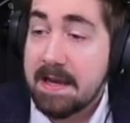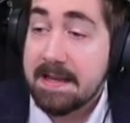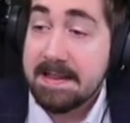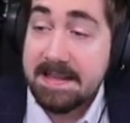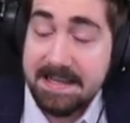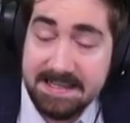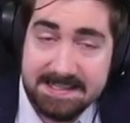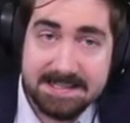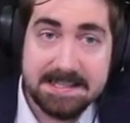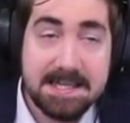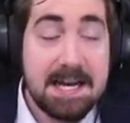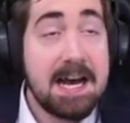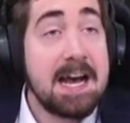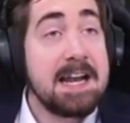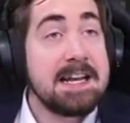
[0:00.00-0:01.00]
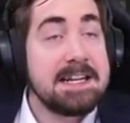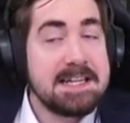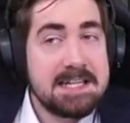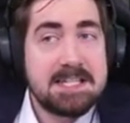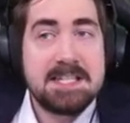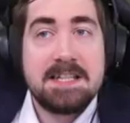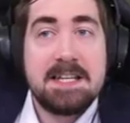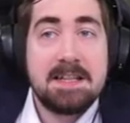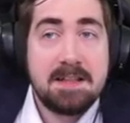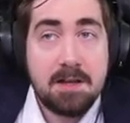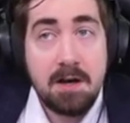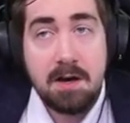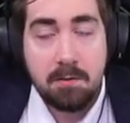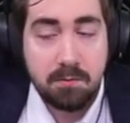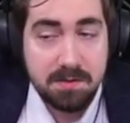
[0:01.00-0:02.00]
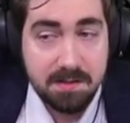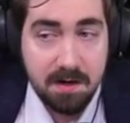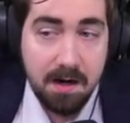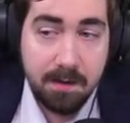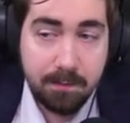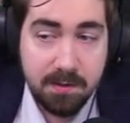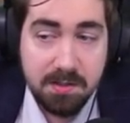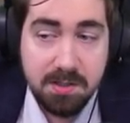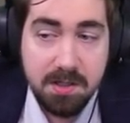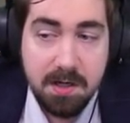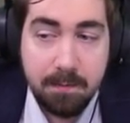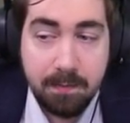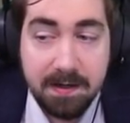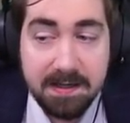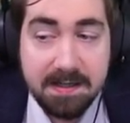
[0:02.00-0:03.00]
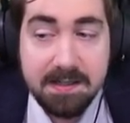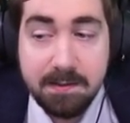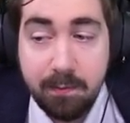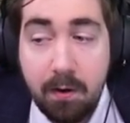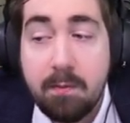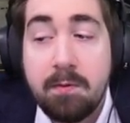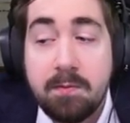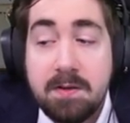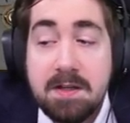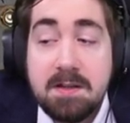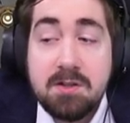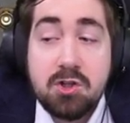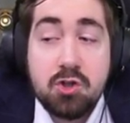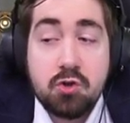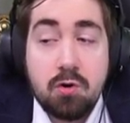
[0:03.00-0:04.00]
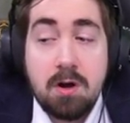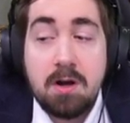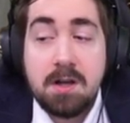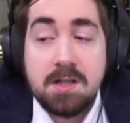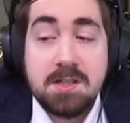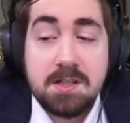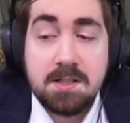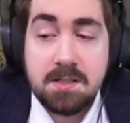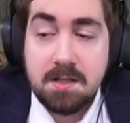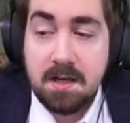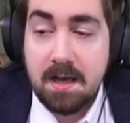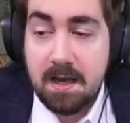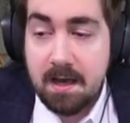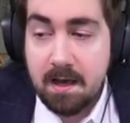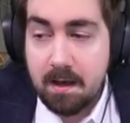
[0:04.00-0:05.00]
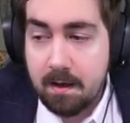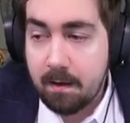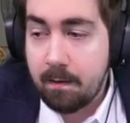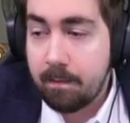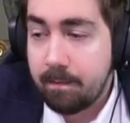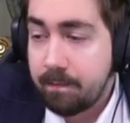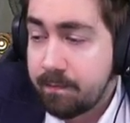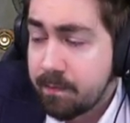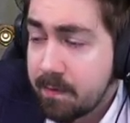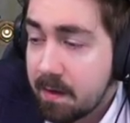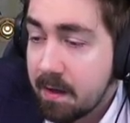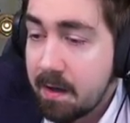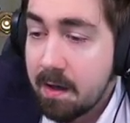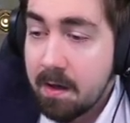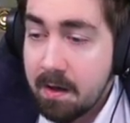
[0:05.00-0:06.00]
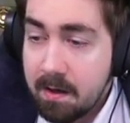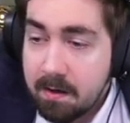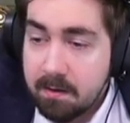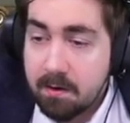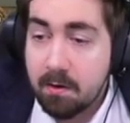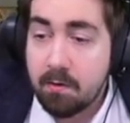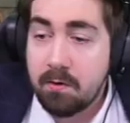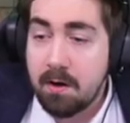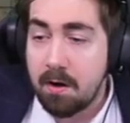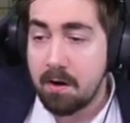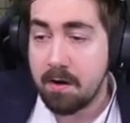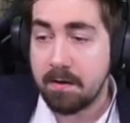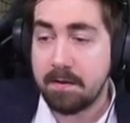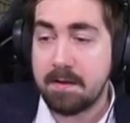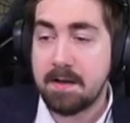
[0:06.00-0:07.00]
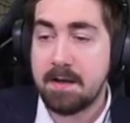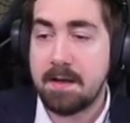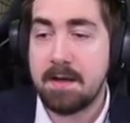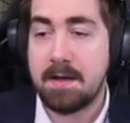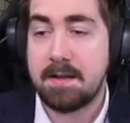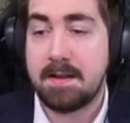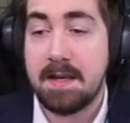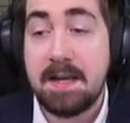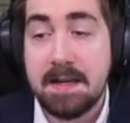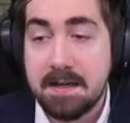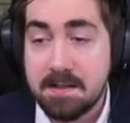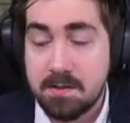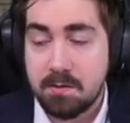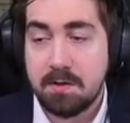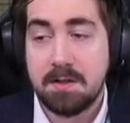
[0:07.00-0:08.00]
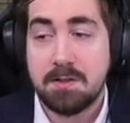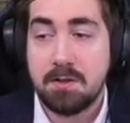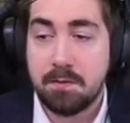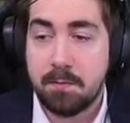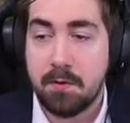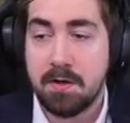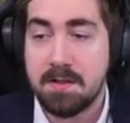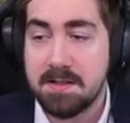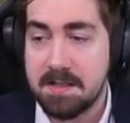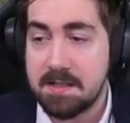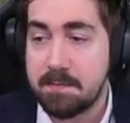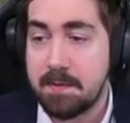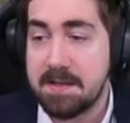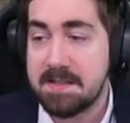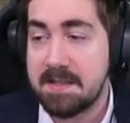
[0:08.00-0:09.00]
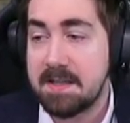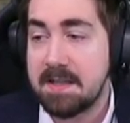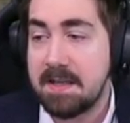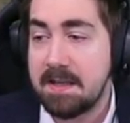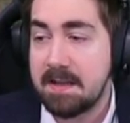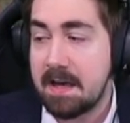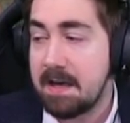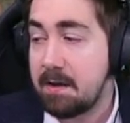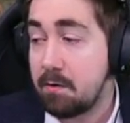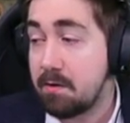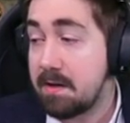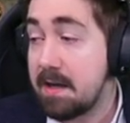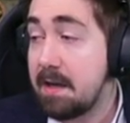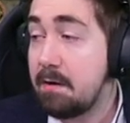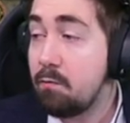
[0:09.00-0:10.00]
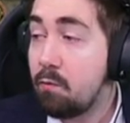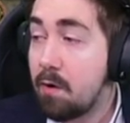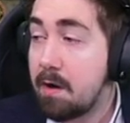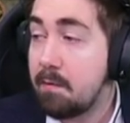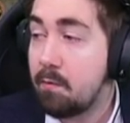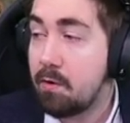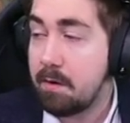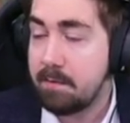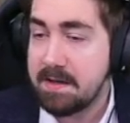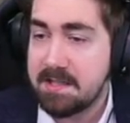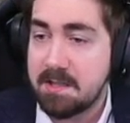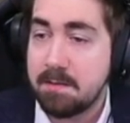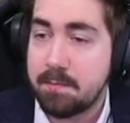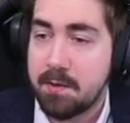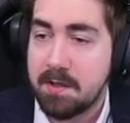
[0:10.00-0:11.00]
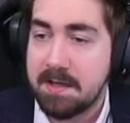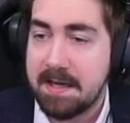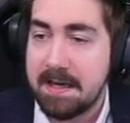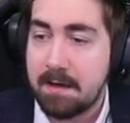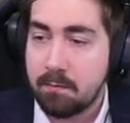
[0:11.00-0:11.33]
This I initially thought was garbage, but it is probably the strongest node on the thing, and it's only 2 points. It's basically that you're getting one more mission per day,